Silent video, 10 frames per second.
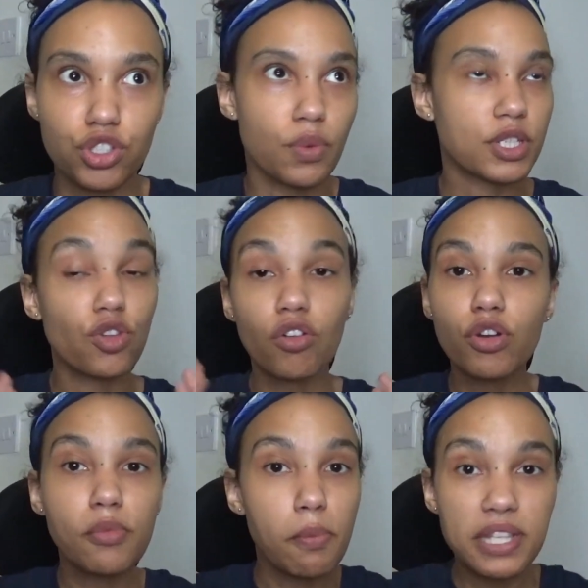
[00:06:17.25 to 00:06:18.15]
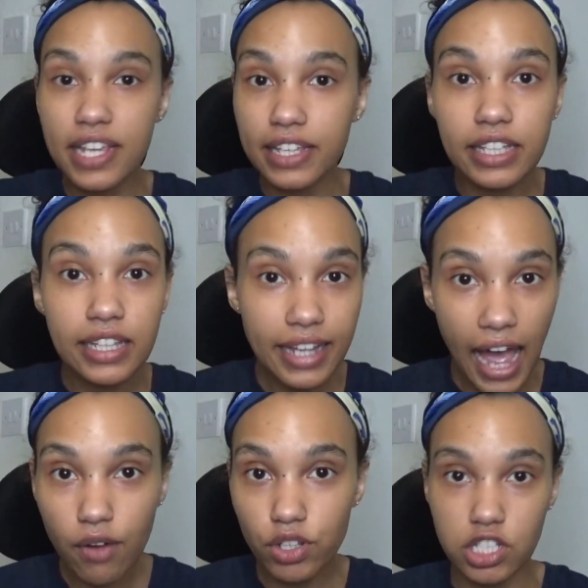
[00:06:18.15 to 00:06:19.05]
So it's not from a particular
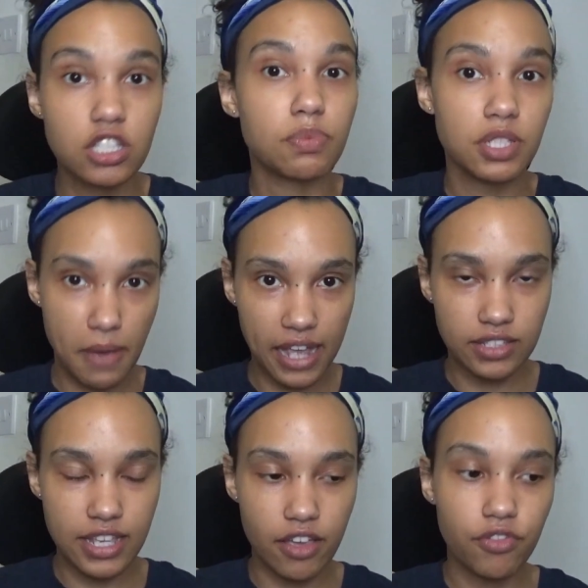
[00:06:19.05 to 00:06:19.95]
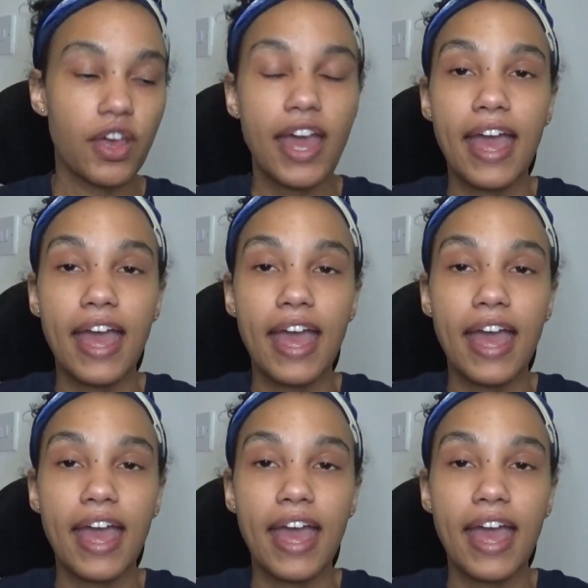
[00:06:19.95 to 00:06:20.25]
character's perspective.